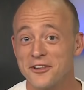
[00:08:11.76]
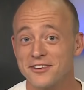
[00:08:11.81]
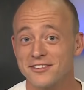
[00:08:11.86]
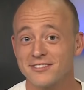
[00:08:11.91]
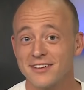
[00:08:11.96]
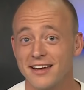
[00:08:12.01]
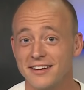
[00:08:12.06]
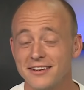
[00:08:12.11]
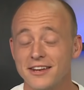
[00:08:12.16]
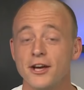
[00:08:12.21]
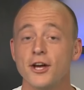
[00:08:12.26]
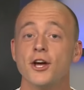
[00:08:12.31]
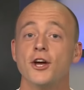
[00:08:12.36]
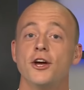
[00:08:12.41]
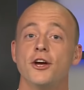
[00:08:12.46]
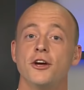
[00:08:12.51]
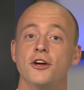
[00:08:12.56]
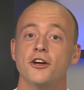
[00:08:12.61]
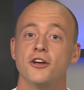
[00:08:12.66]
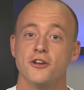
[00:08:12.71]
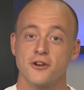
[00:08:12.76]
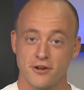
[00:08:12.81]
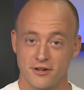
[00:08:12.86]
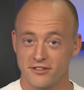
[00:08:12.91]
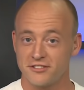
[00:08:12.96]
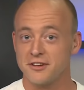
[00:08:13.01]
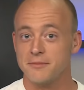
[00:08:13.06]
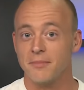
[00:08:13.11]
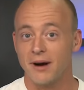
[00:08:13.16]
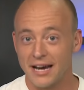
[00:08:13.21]
of a sudden? You're going
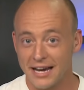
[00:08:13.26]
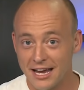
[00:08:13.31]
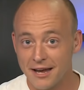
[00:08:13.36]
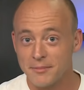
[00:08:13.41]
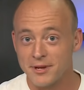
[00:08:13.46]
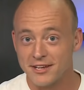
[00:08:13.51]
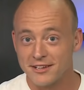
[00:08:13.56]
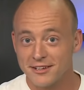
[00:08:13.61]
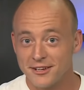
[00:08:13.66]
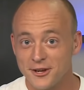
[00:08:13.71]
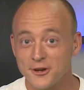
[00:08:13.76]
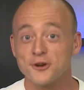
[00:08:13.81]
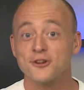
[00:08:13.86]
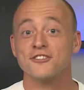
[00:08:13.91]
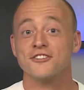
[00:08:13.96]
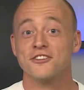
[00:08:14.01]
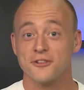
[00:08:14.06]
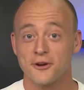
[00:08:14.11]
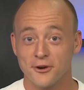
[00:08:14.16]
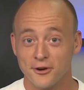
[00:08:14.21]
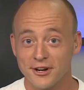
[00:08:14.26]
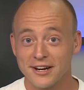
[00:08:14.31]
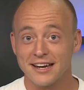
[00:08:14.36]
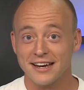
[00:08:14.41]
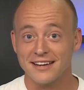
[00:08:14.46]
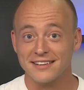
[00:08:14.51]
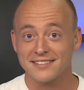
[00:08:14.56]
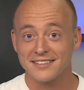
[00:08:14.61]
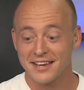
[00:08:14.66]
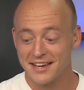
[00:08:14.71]
to see Miami. You're going to see the
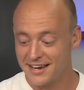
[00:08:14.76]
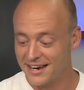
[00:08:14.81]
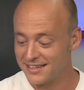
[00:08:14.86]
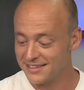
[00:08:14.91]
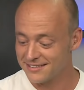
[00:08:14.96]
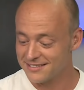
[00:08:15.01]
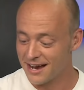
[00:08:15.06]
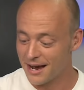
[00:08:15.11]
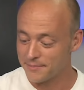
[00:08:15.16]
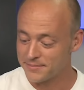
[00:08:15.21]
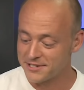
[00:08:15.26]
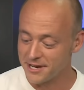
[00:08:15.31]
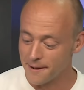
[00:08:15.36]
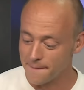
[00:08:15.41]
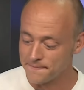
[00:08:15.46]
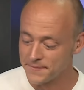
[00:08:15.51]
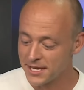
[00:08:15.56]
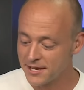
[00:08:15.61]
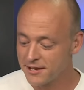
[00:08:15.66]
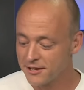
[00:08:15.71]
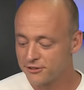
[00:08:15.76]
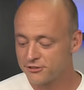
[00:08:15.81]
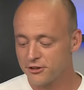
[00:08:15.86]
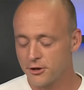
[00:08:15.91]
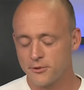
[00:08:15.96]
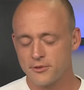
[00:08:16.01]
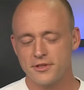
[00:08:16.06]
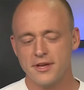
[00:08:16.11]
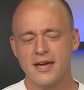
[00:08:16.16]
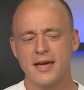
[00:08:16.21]
Hurricanes in the top 10.
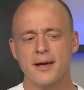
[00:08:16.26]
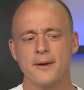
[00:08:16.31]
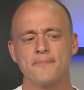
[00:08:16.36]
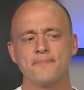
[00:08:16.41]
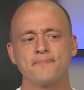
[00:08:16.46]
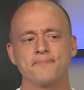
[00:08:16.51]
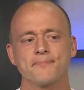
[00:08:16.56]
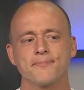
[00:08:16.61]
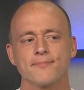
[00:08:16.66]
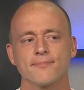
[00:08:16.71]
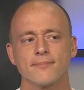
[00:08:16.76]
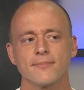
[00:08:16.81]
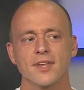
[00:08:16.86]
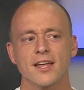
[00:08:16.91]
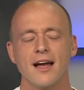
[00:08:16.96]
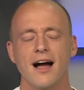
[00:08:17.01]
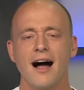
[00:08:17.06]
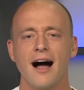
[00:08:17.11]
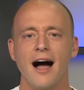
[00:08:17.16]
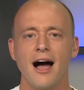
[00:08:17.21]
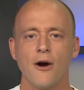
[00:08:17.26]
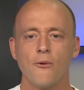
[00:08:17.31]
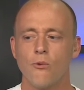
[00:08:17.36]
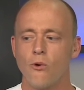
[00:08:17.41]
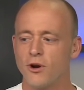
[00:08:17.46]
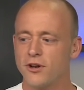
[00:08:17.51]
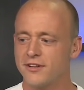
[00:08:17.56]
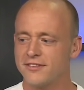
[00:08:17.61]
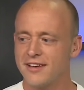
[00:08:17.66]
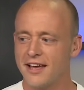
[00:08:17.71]
So then I
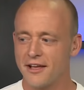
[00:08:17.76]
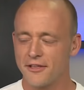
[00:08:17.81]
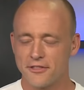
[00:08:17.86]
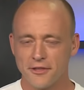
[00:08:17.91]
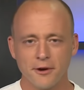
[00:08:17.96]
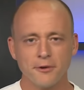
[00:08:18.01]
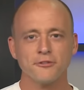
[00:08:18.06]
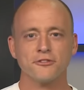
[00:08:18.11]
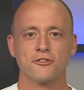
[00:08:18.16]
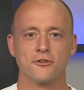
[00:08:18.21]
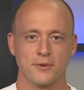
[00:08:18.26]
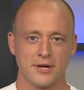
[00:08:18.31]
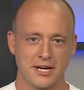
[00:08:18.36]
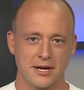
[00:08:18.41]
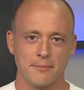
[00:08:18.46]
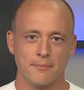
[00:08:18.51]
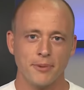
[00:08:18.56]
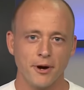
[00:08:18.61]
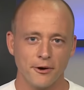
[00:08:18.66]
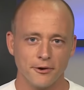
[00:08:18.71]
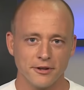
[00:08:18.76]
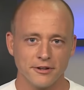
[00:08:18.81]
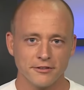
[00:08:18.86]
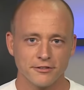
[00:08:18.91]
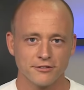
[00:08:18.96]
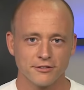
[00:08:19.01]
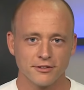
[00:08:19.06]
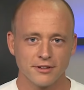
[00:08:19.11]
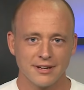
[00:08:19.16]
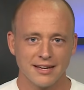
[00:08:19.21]
want to take those three
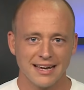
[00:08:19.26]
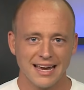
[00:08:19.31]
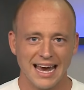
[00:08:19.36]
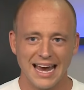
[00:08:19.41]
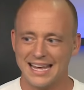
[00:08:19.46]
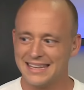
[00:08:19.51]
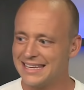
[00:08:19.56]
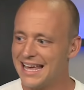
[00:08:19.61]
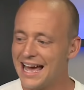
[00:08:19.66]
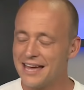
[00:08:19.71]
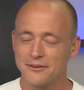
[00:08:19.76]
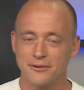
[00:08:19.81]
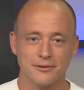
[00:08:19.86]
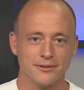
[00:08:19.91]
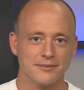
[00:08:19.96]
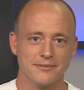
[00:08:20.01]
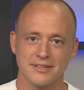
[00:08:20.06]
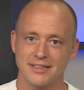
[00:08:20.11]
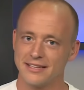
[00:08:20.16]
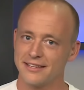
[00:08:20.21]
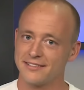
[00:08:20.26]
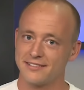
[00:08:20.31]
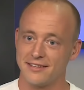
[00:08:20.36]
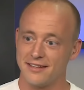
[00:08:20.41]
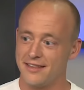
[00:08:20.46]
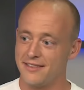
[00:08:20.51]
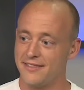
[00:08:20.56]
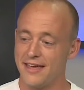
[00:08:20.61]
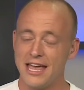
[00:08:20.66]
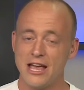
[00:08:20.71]
components and that'll,
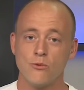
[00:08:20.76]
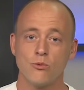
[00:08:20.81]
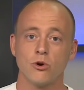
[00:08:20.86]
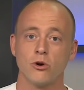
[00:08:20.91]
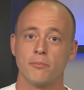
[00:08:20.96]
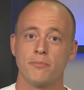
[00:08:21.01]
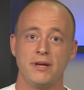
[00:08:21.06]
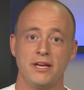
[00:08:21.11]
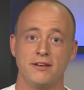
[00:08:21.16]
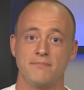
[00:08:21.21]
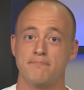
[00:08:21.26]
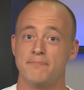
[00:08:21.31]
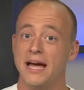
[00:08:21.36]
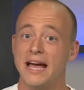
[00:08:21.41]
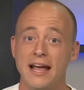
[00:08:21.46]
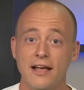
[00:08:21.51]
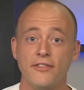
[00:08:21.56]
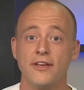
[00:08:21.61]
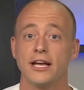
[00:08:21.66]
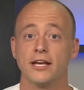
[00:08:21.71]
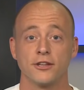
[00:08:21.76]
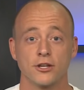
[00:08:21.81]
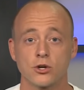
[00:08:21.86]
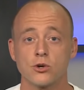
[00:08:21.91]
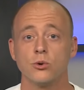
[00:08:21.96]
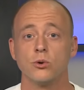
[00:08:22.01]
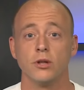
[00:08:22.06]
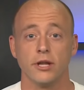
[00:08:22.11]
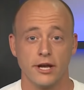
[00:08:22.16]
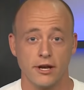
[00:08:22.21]
listen, they will be bathing in the
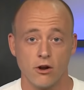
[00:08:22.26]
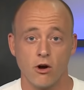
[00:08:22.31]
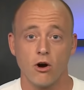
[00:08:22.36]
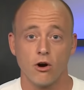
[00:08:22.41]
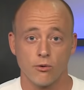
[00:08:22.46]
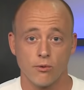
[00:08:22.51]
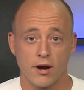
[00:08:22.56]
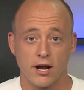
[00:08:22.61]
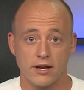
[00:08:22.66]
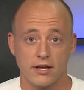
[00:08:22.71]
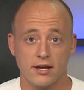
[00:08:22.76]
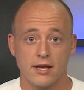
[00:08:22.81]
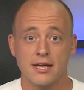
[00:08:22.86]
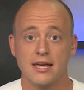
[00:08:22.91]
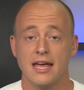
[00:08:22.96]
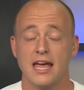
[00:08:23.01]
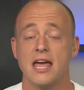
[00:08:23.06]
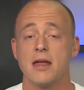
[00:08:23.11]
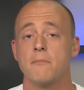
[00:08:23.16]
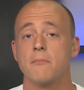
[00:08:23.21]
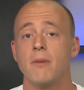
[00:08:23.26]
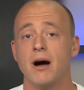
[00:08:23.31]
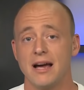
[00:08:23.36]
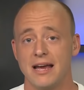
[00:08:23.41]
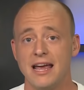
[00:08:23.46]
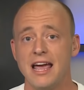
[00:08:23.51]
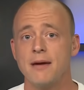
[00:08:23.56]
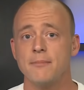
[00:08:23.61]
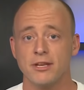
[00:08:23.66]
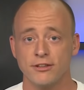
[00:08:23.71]
Kool Aid already in
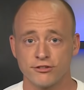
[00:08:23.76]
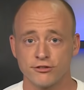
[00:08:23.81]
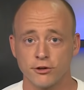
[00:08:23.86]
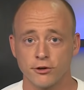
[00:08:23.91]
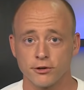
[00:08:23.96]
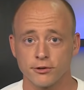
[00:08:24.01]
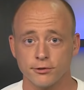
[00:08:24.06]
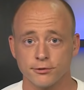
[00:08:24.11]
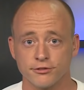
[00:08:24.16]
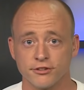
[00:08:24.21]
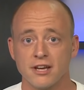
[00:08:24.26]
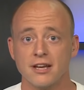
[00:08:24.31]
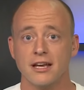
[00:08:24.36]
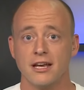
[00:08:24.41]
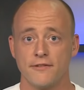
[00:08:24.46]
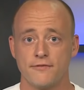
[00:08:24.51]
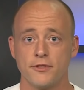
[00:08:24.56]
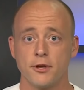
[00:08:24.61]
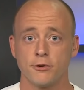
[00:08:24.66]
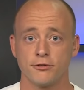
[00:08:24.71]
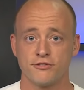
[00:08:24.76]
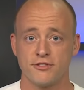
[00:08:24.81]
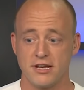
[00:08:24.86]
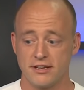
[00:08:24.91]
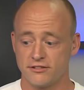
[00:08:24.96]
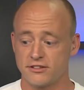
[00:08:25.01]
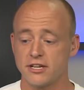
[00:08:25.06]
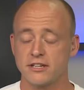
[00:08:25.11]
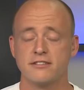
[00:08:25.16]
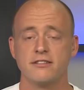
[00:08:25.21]
Miami circles if those
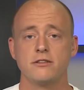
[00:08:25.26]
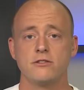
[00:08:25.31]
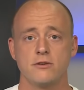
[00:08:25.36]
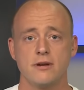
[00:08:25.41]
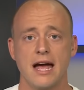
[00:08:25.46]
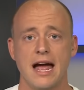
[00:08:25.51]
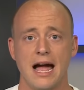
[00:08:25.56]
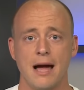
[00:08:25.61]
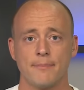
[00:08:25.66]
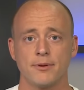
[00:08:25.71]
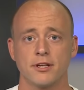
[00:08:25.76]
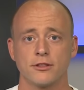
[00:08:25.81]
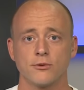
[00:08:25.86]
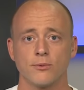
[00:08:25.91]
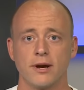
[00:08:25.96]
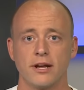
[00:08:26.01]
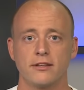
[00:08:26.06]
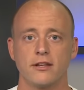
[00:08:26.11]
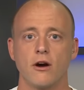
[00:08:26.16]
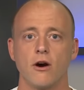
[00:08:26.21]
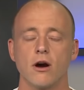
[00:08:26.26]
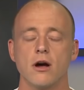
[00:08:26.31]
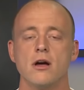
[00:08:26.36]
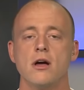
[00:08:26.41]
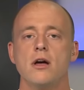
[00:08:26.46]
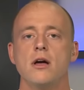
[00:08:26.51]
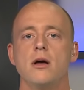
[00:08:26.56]
things continue to happen at the rate they are.